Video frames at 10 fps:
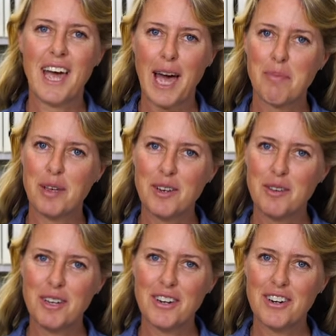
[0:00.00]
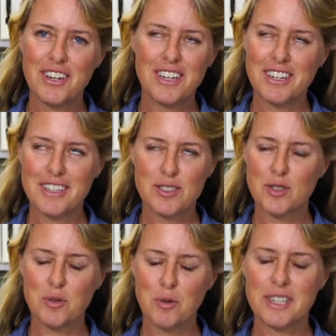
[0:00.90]
Happy New Year. It is
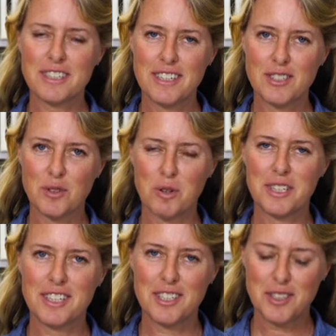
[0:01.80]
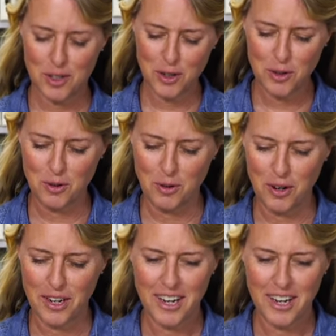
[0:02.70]
2022.